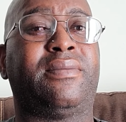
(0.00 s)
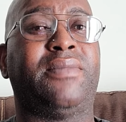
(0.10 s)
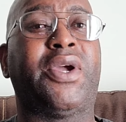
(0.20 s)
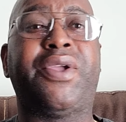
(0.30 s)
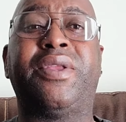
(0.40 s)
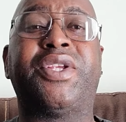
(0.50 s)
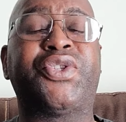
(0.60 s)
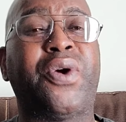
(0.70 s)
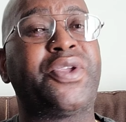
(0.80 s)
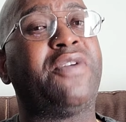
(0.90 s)
Because you're
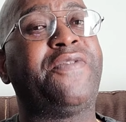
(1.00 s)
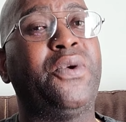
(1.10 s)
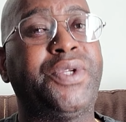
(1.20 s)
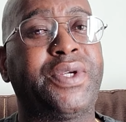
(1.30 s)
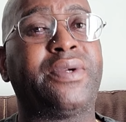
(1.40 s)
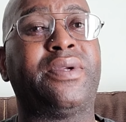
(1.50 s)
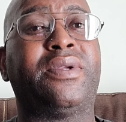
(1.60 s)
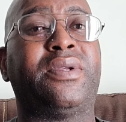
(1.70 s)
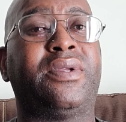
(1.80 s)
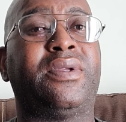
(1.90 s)
destroying your future
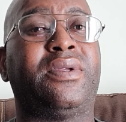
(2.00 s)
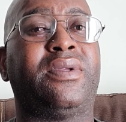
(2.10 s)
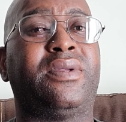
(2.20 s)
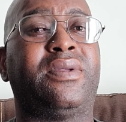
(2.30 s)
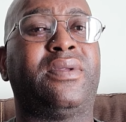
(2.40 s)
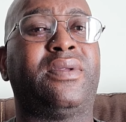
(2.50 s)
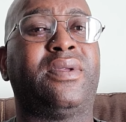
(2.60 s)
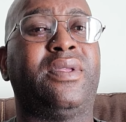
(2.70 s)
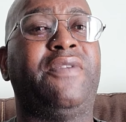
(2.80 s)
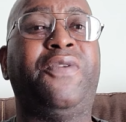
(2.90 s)

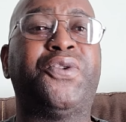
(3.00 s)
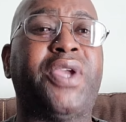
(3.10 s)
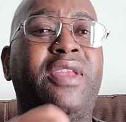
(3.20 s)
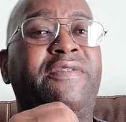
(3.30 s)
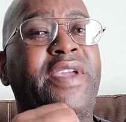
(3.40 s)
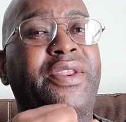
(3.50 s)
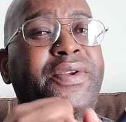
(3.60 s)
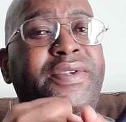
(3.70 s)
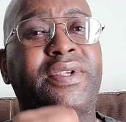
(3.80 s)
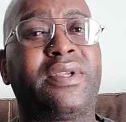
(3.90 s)

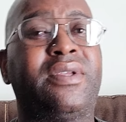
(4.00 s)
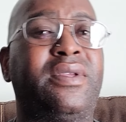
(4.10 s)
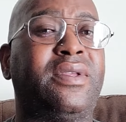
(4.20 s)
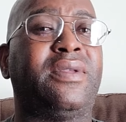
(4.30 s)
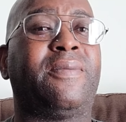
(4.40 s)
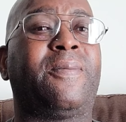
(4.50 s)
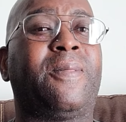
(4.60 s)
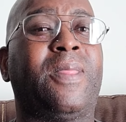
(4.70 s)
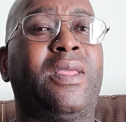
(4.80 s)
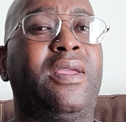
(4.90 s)
innovators,
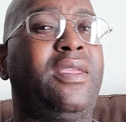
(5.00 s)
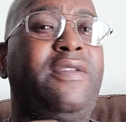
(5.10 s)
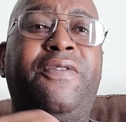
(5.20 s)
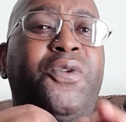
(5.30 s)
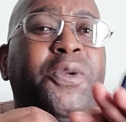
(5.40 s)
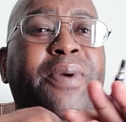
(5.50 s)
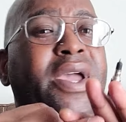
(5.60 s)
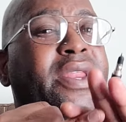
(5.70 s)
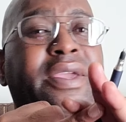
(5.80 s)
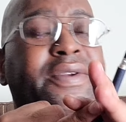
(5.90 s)
your future
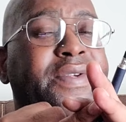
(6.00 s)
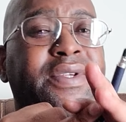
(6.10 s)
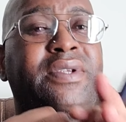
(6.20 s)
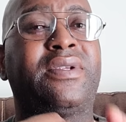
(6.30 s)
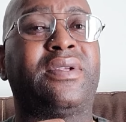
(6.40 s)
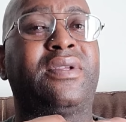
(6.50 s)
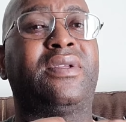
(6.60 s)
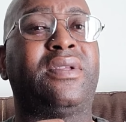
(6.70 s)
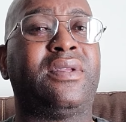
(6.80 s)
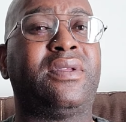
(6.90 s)
pioneers,
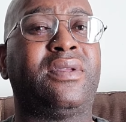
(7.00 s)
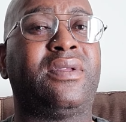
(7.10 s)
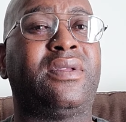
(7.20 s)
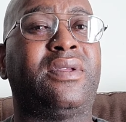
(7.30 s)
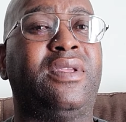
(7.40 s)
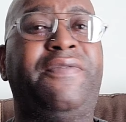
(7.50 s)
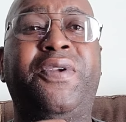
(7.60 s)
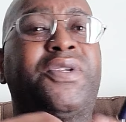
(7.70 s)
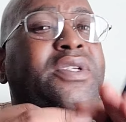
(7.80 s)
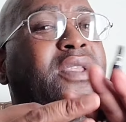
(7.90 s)
your
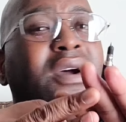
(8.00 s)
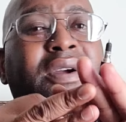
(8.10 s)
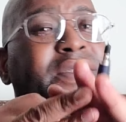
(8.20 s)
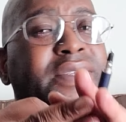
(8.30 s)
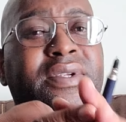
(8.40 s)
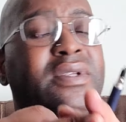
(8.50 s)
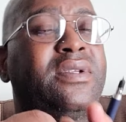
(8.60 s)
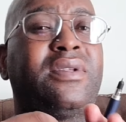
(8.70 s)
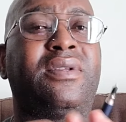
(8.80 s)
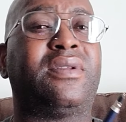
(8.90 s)
future stars,
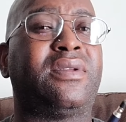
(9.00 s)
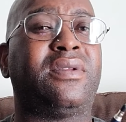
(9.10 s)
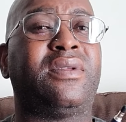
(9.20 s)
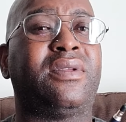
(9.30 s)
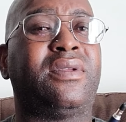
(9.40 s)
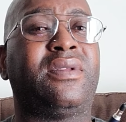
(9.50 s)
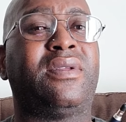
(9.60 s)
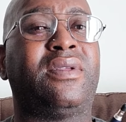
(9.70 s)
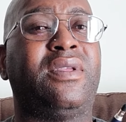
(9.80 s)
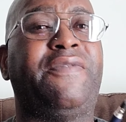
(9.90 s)

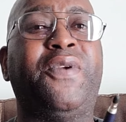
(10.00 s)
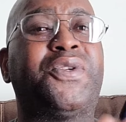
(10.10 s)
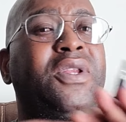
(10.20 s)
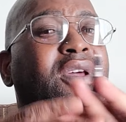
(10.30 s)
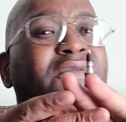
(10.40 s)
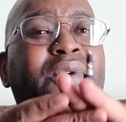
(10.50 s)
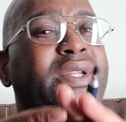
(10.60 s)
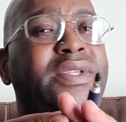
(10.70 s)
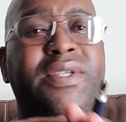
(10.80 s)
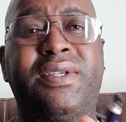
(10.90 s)
your future loved
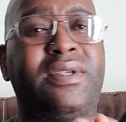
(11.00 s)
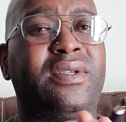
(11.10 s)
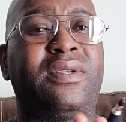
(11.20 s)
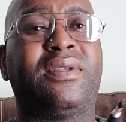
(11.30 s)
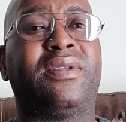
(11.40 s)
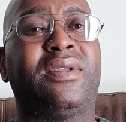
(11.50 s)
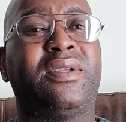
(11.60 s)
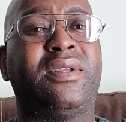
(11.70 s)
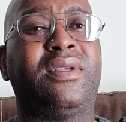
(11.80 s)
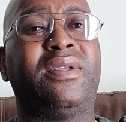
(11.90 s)
ones.
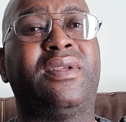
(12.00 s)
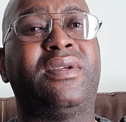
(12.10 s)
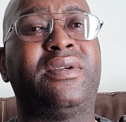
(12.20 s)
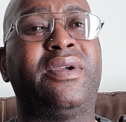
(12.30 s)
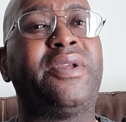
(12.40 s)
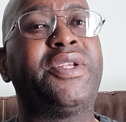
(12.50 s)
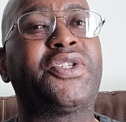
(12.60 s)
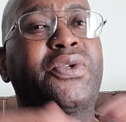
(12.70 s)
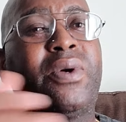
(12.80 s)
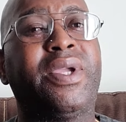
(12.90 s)
You're
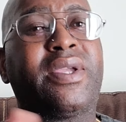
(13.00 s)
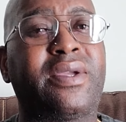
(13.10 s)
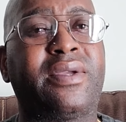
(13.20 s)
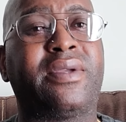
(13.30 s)
destroying.